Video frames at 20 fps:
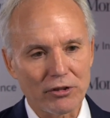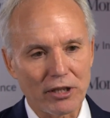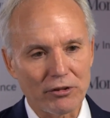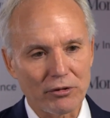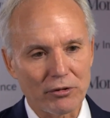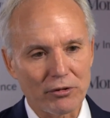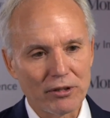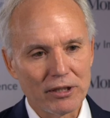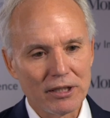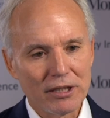
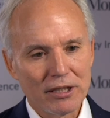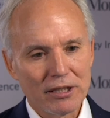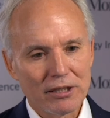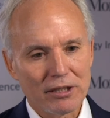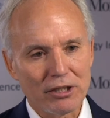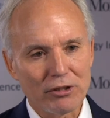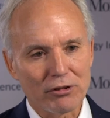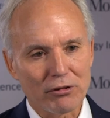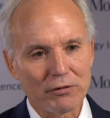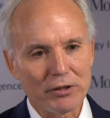That's
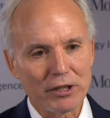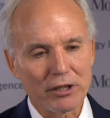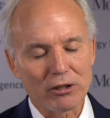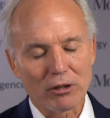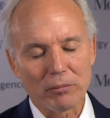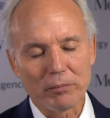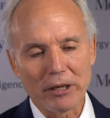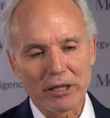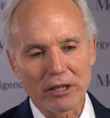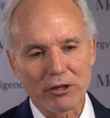diesel
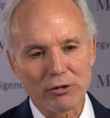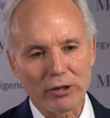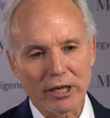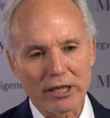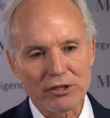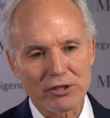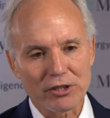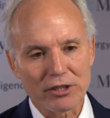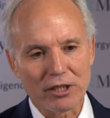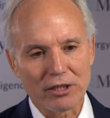vehicle
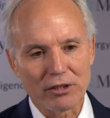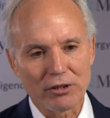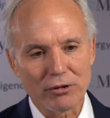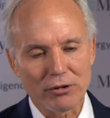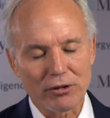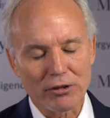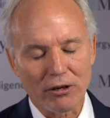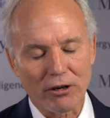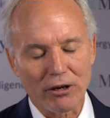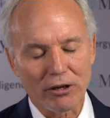penetration in
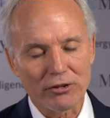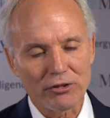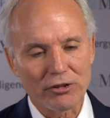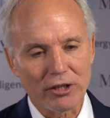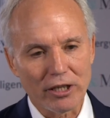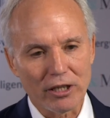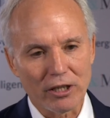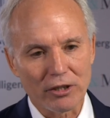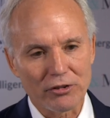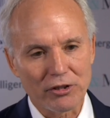new car
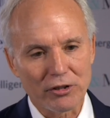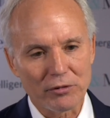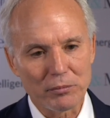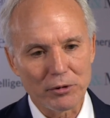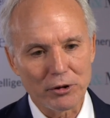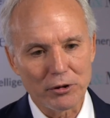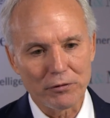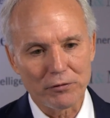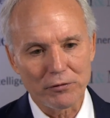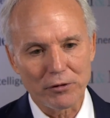sales has
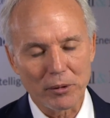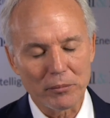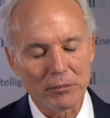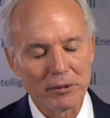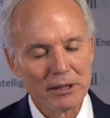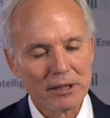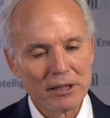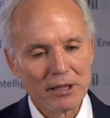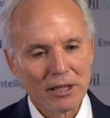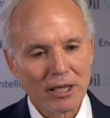moved from
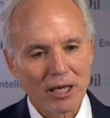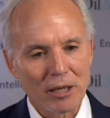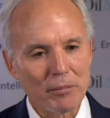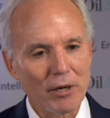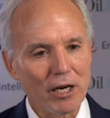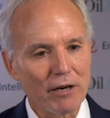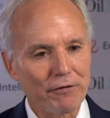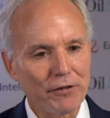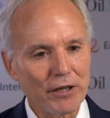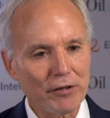
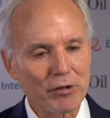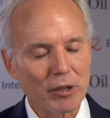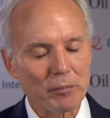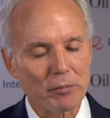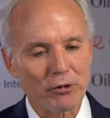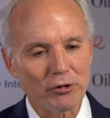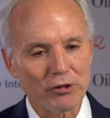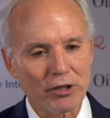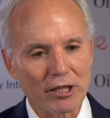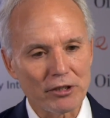above
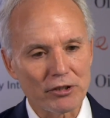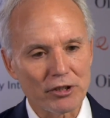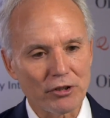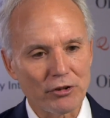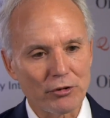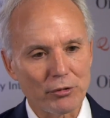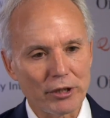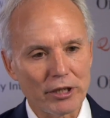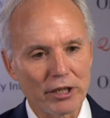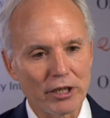50%
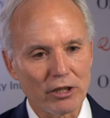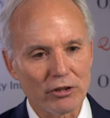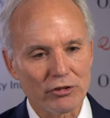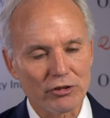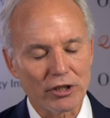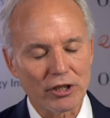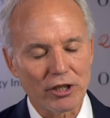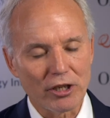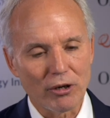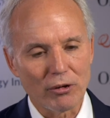just 3
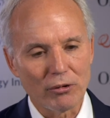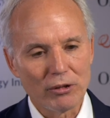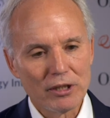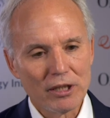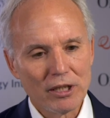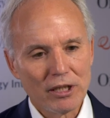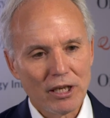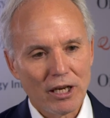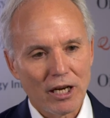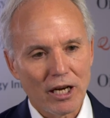years ago
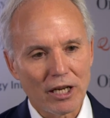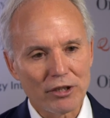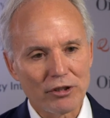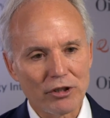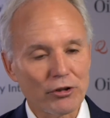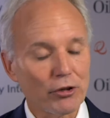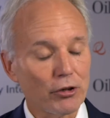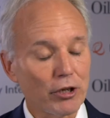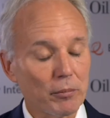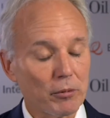
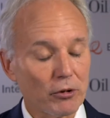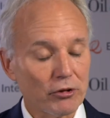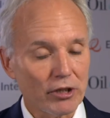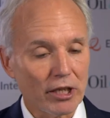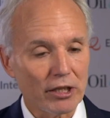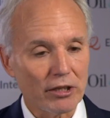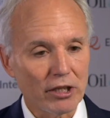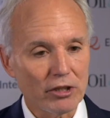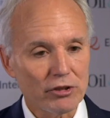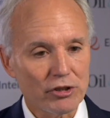to
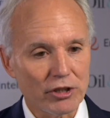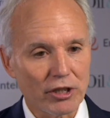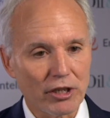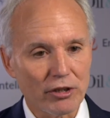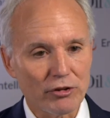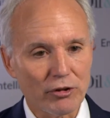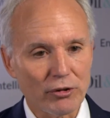30% this year.